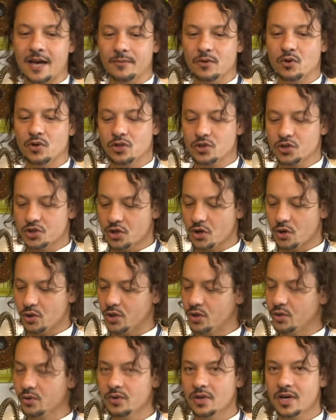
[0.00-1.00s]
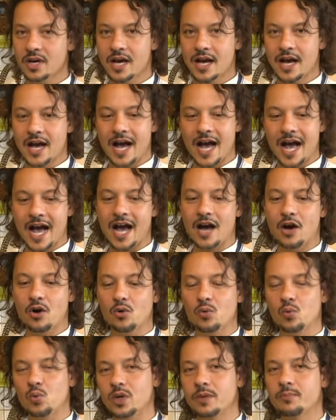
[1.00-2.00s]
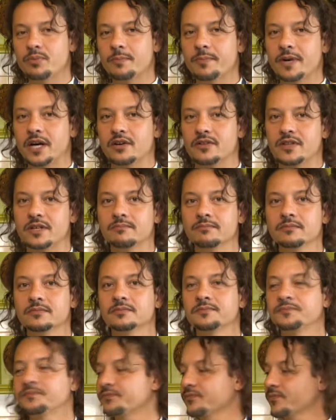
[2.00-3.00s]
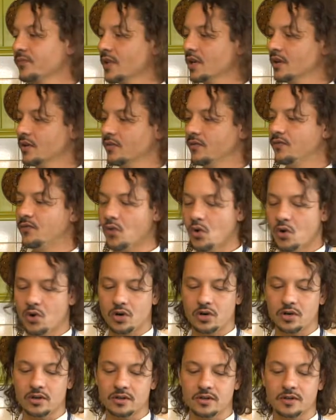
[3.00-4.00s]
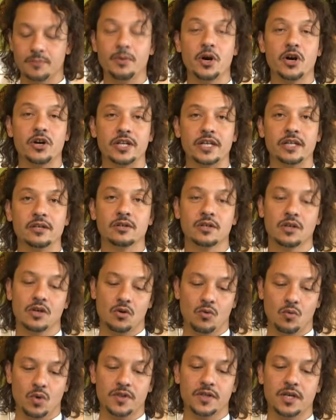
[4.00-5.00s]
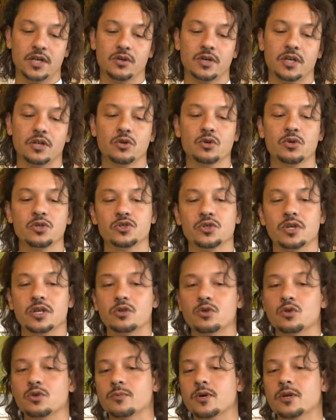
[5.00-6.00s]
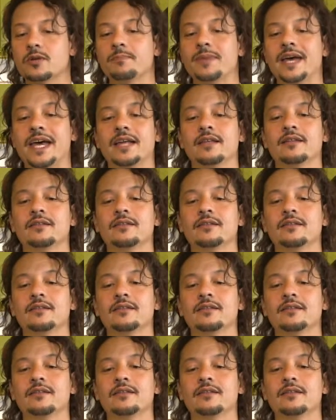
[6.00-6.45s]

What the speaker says: going to show you how we prepare them for the party. One thing you can do is you can do them on a pan